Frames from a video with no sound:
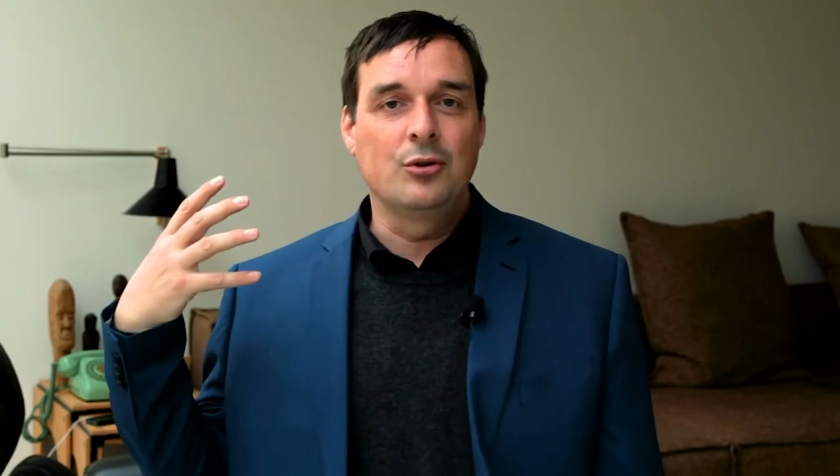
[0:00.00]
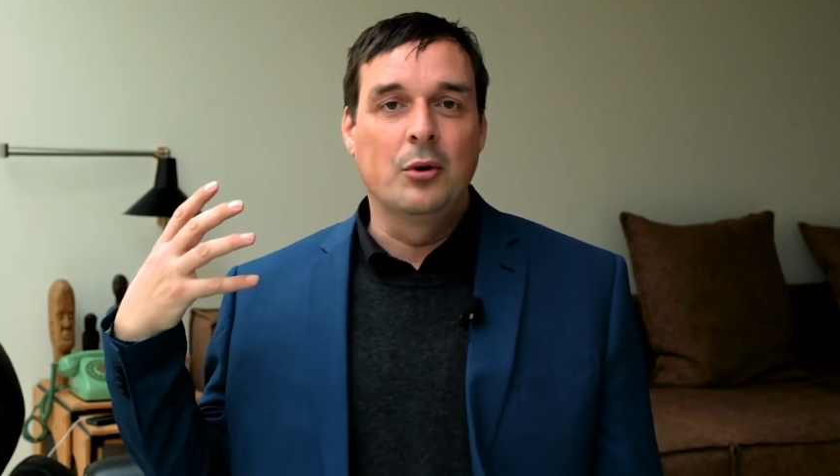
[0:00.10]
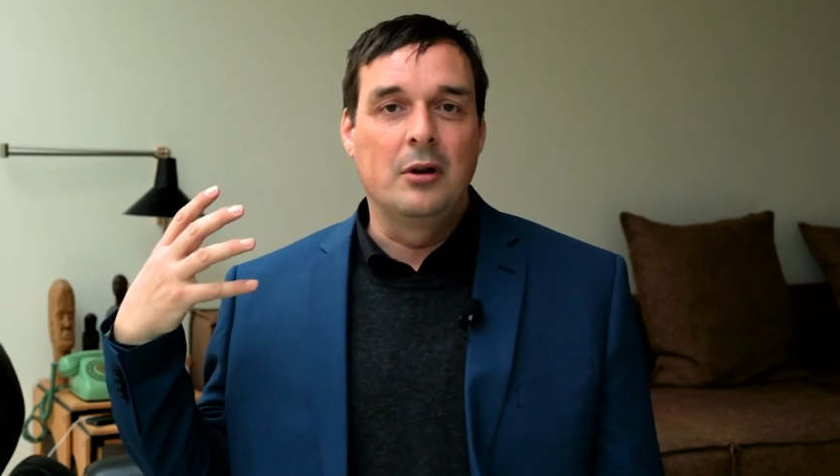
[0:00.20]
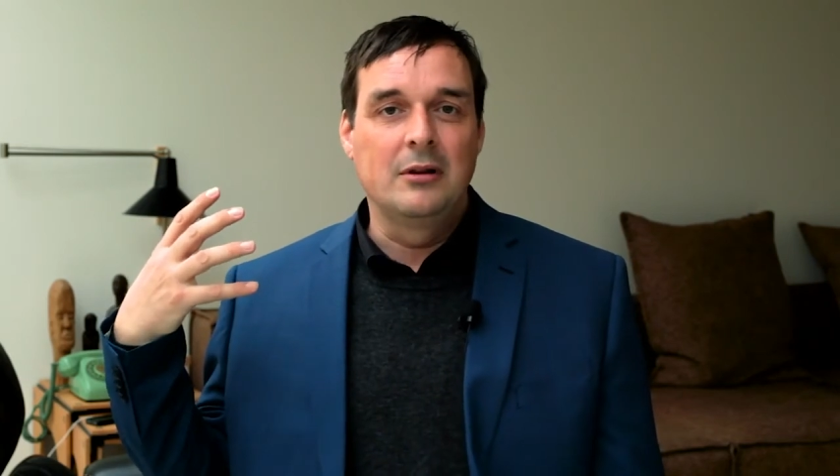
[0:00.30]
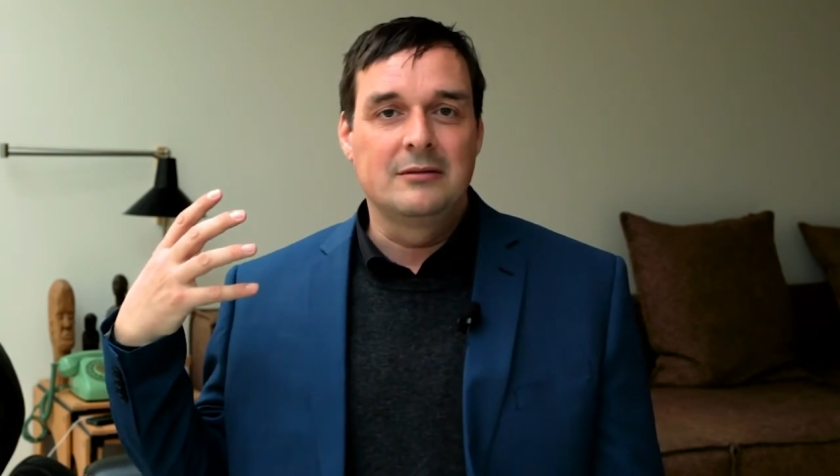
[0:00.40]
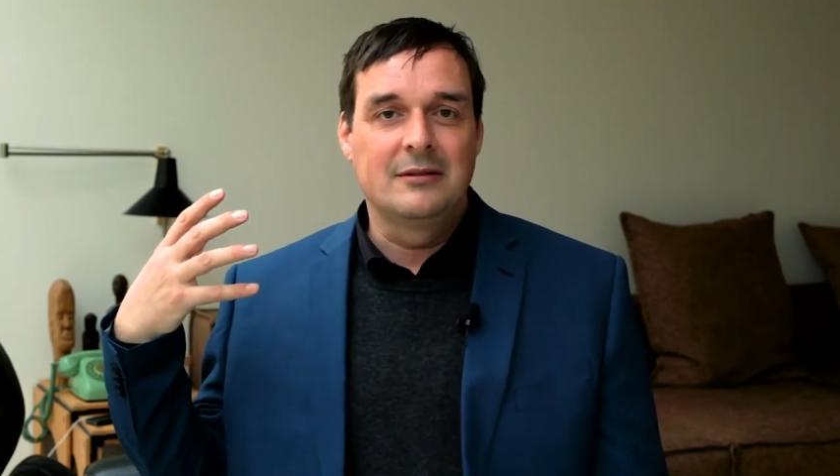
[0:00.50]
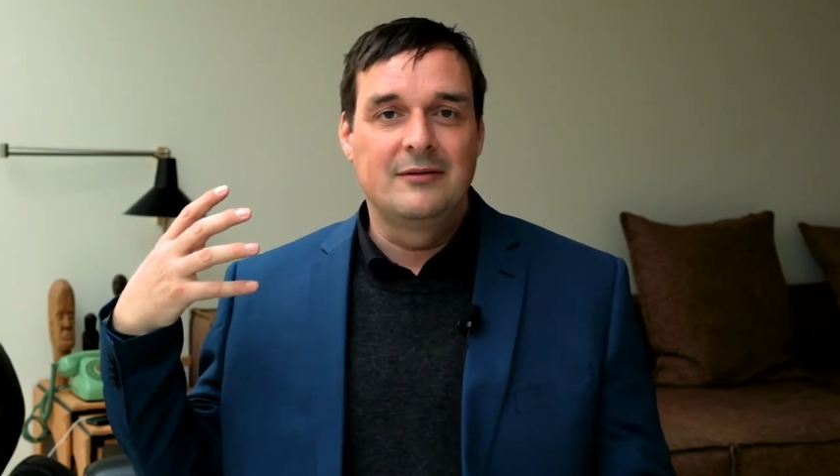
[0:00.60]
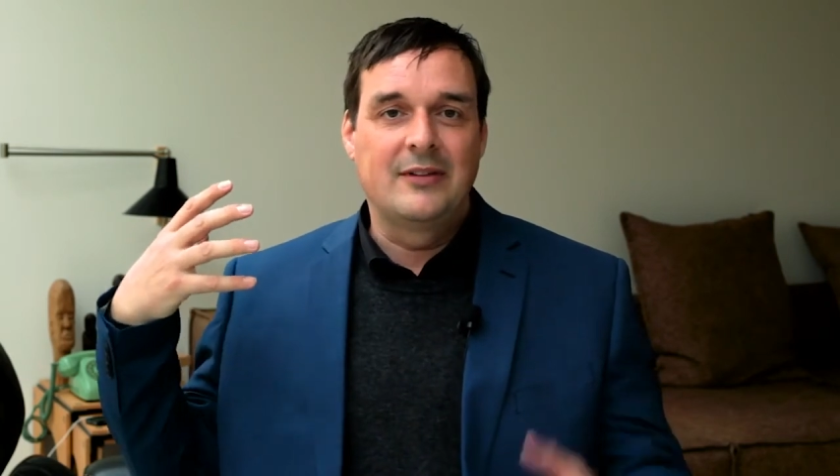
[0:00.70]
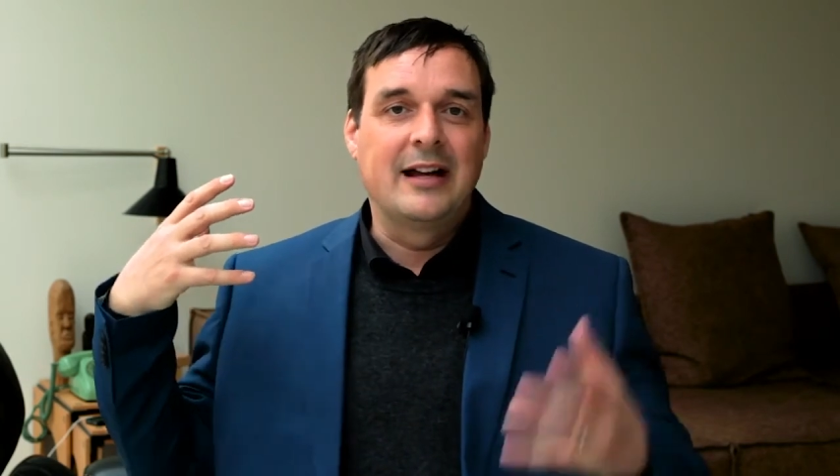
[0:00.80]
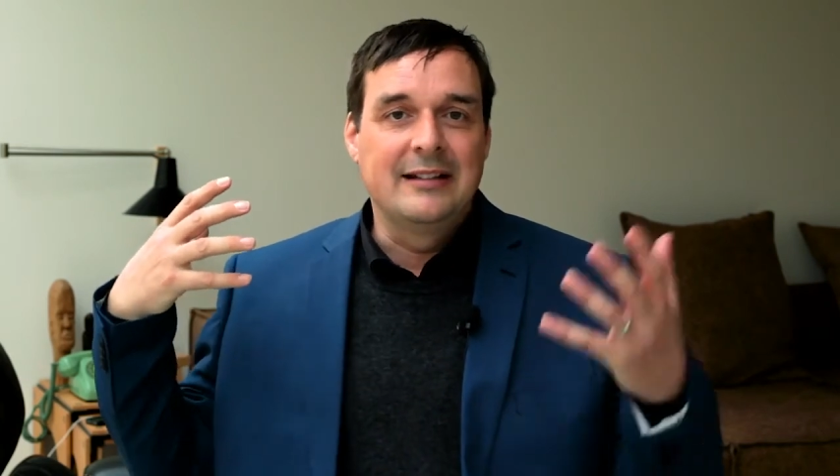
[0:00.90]
tool
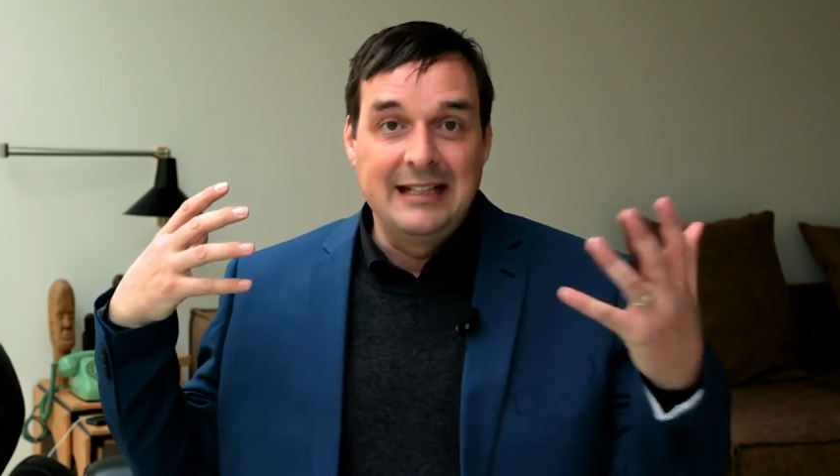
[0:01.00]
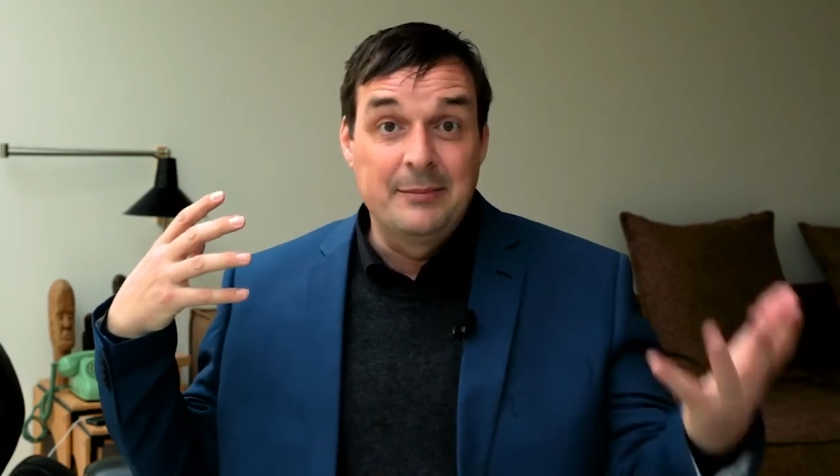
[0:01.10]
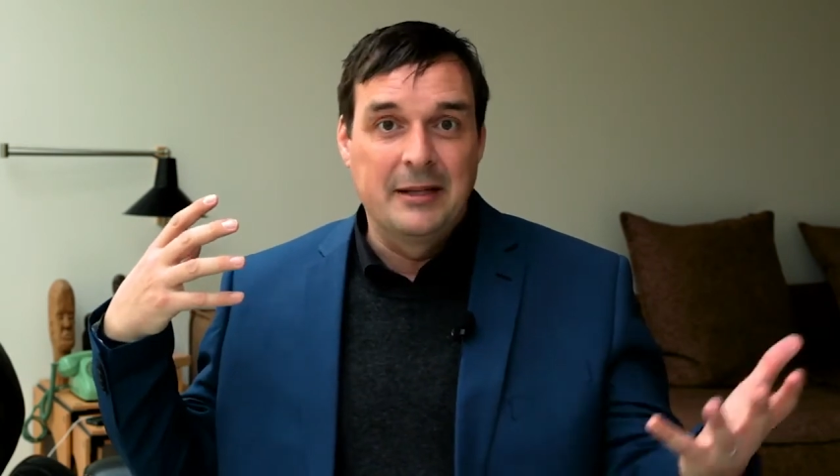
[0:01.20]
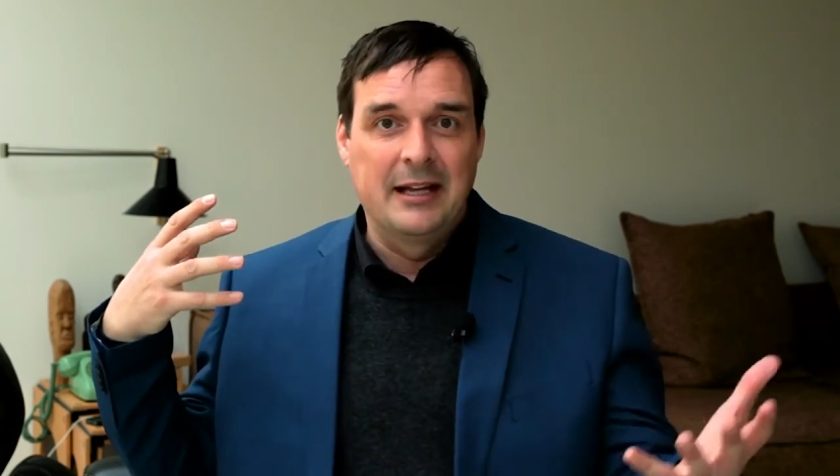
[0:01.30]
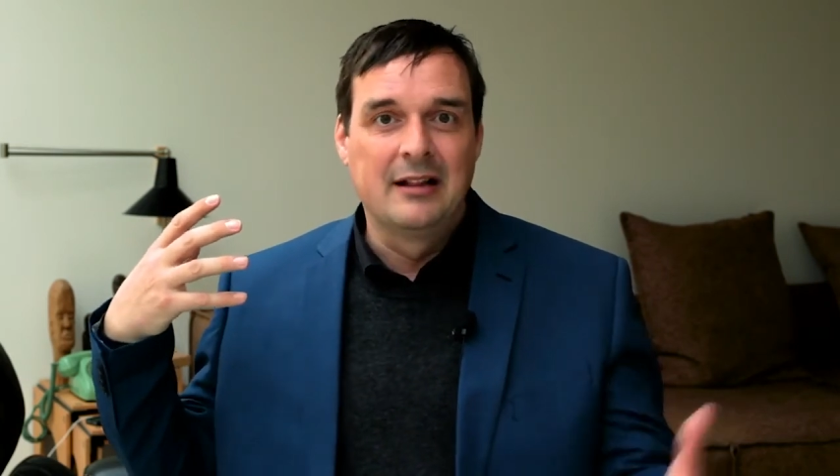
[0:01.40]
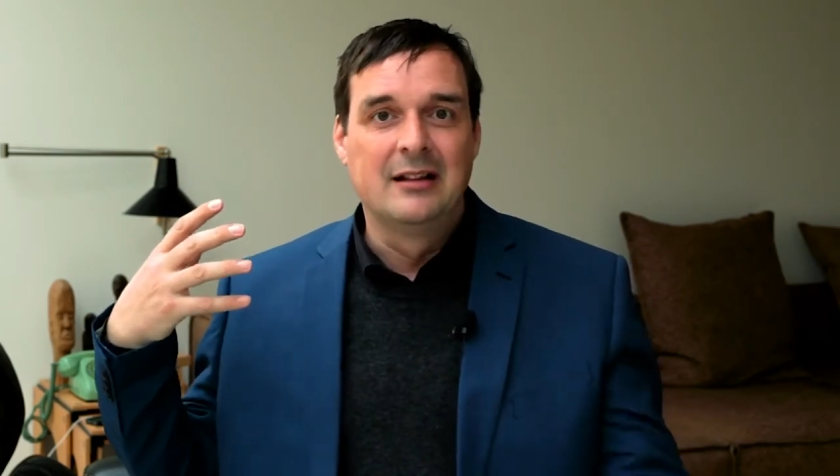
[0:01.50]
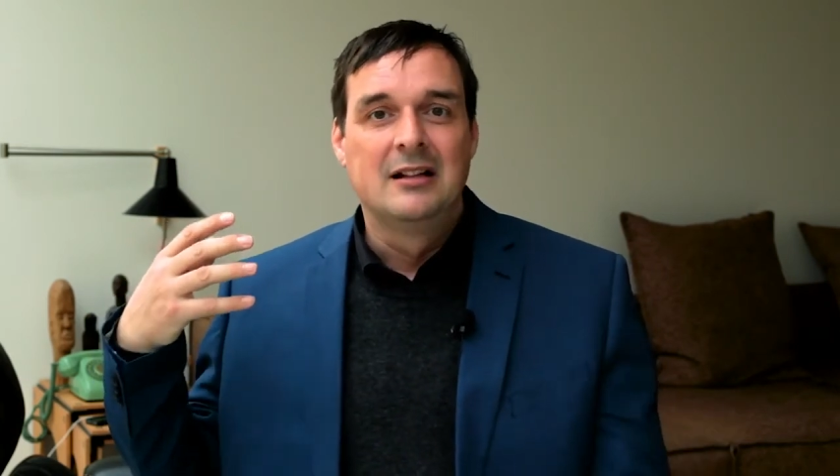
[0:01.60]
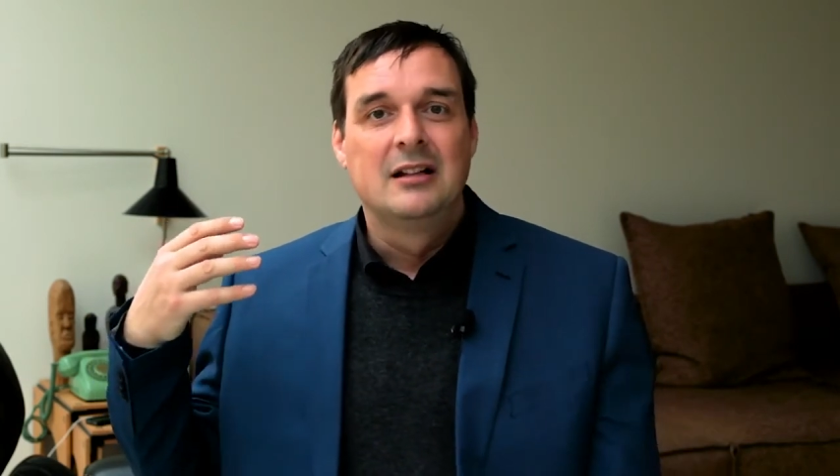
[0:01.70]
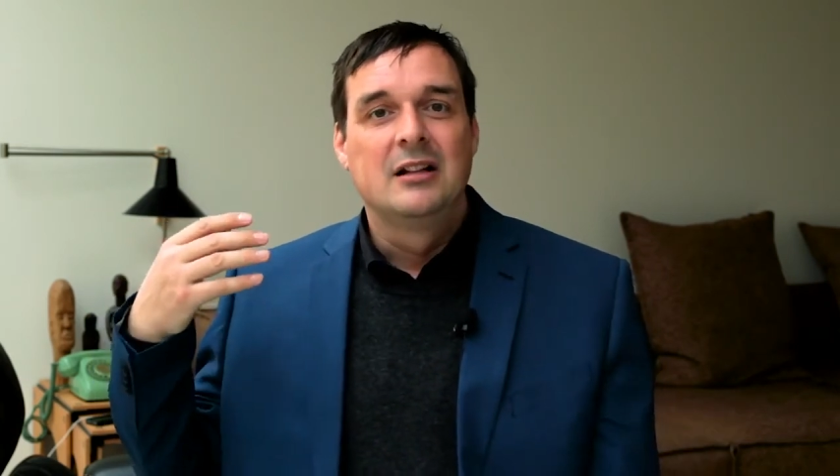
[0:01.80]
via email